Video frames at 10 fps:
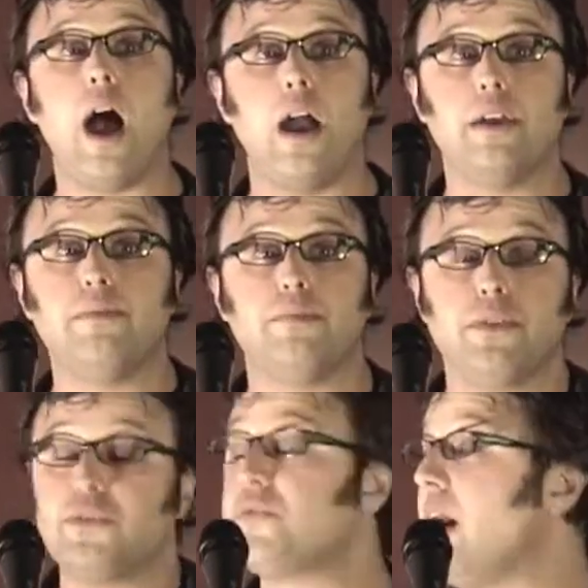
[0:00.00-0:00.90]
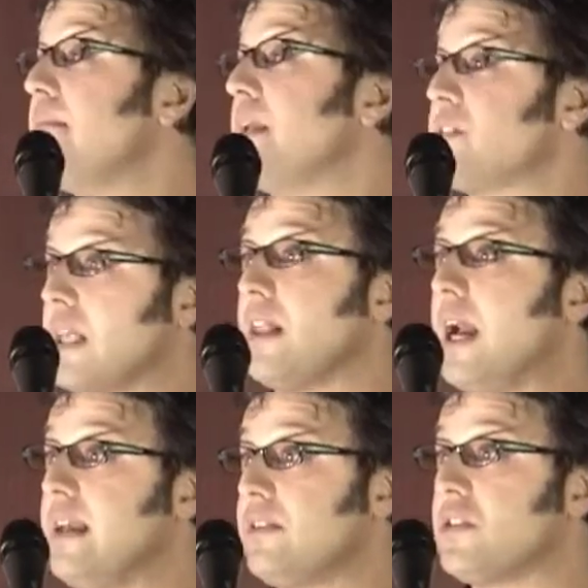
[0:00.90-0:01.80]
it was fine because I
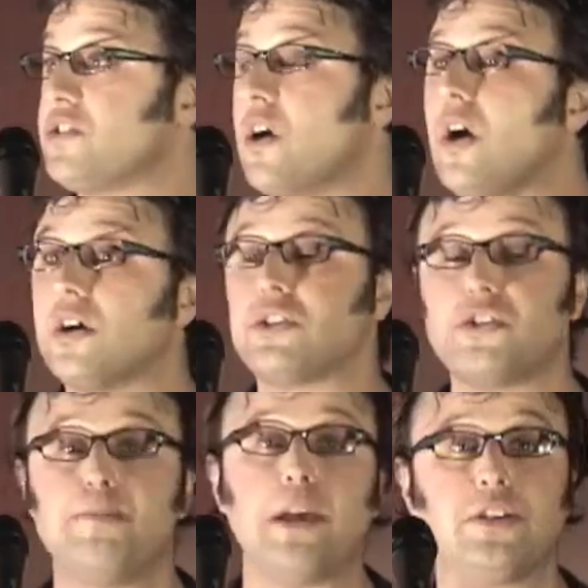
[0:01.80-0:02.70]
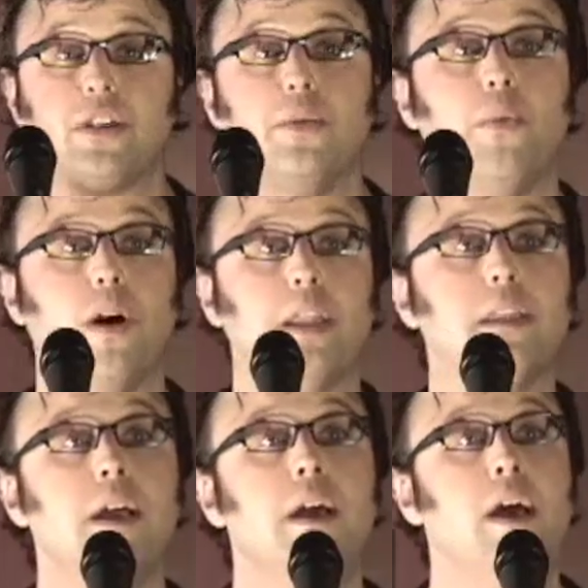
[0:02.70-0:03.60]
liked the songs, especially
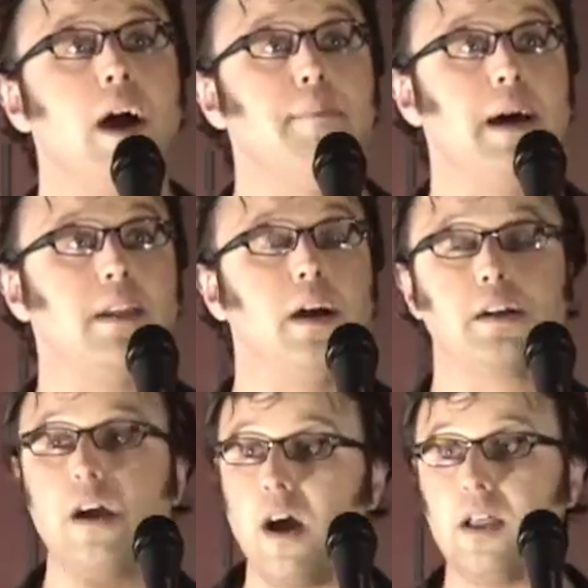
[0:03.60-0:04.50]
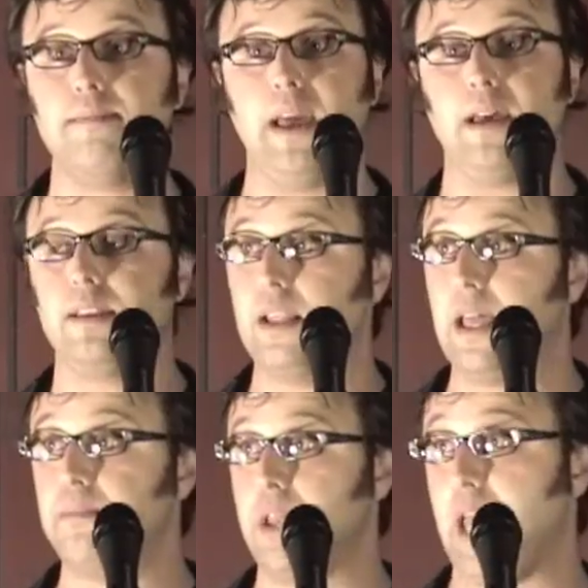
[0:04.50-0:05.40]
one about a con man
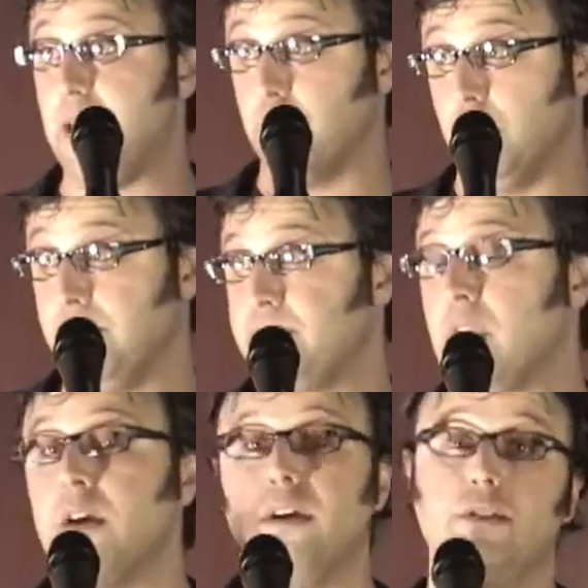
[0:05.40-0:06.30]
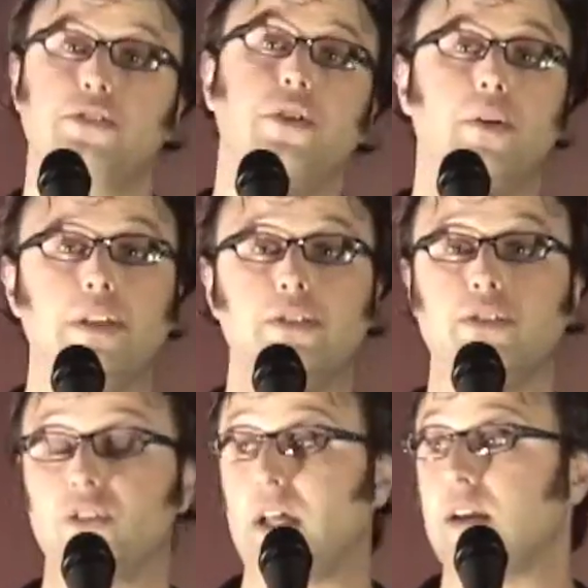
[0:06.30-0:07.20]
named Abel, who's going
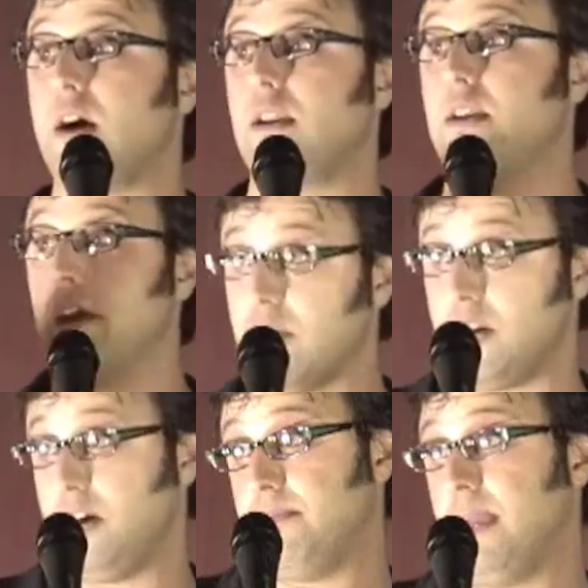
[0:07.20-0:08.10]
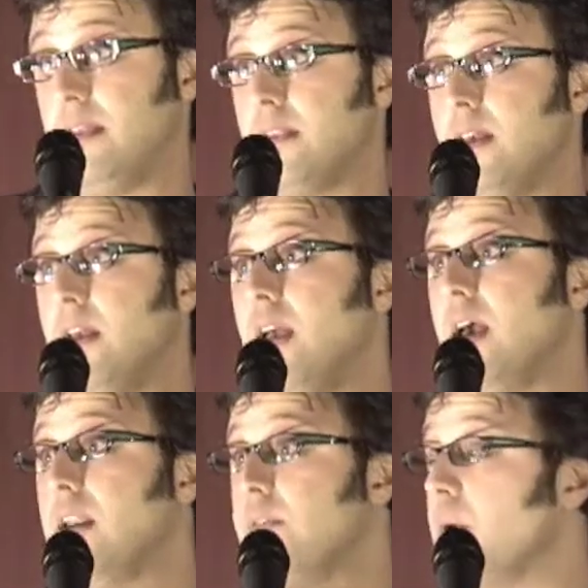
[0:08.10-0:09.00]
to try to con another con man.
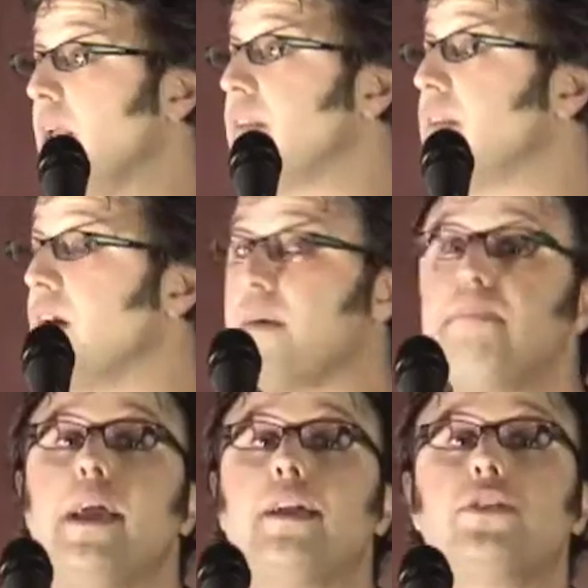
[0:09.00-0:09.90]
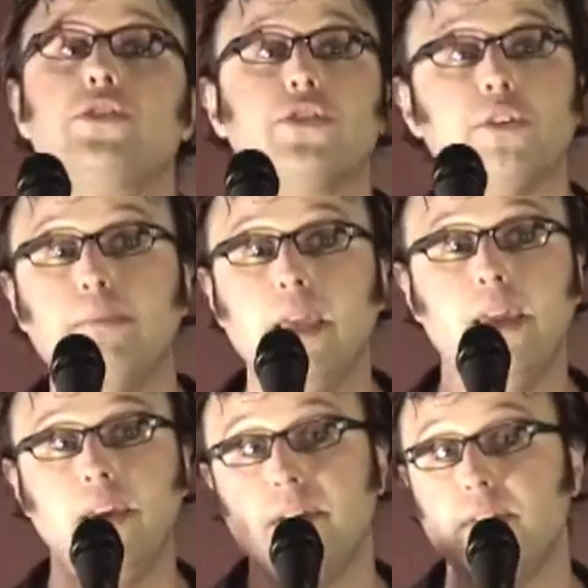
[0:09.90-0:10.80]
And it went, picture
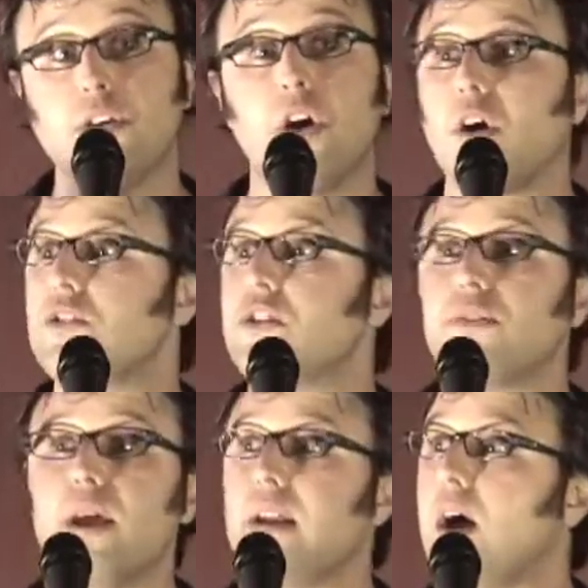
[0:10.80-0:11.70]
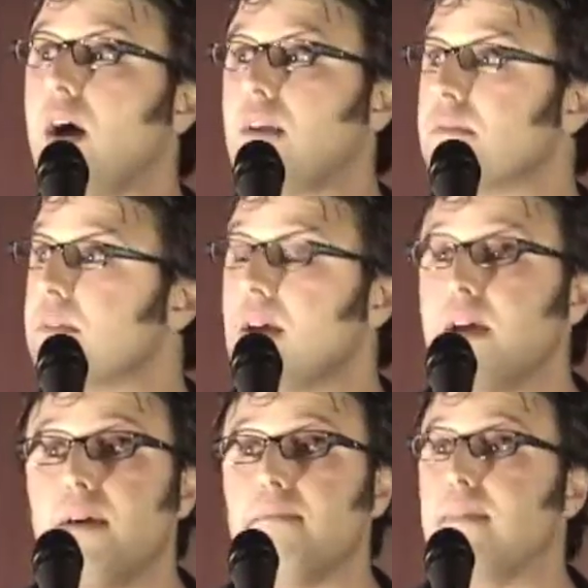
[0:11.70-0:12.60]
me, cards are red hot,
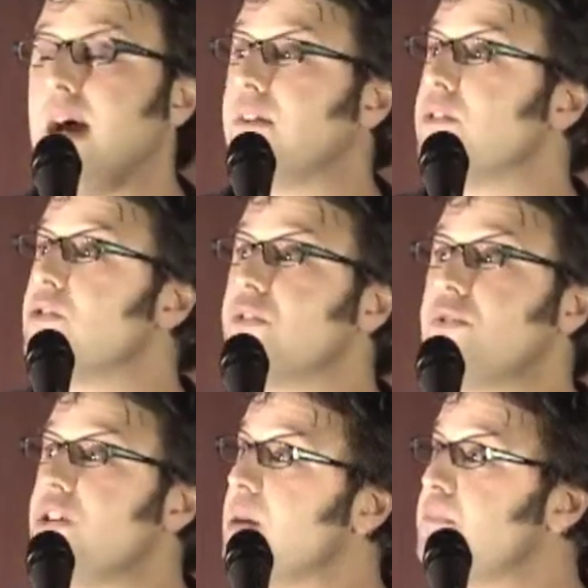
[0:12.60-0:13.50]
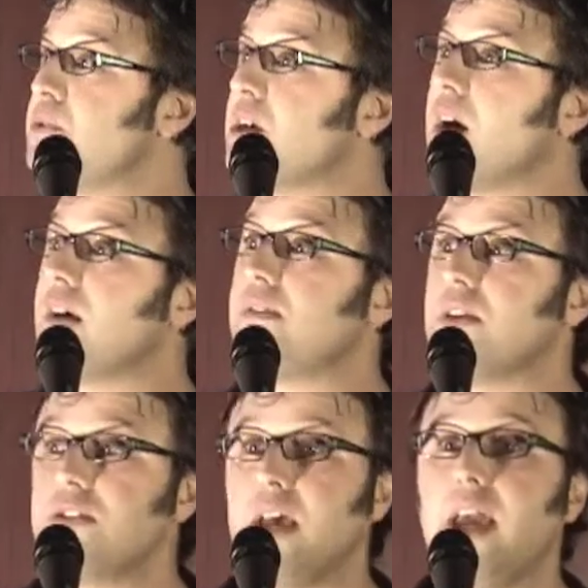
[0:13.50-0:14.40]
mountains of chips on
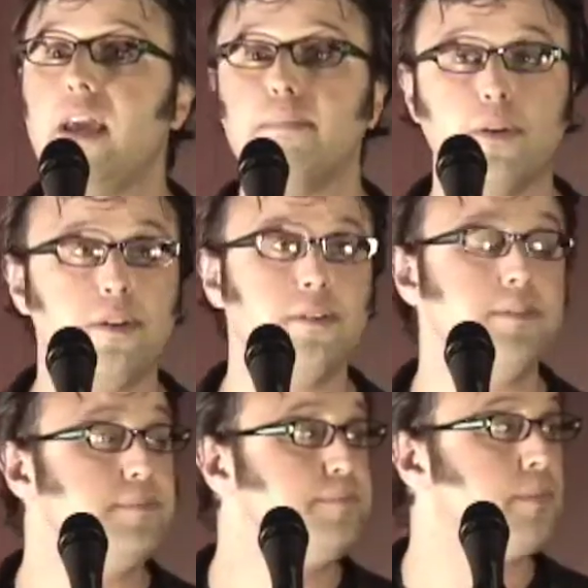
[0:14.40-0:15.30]
the table.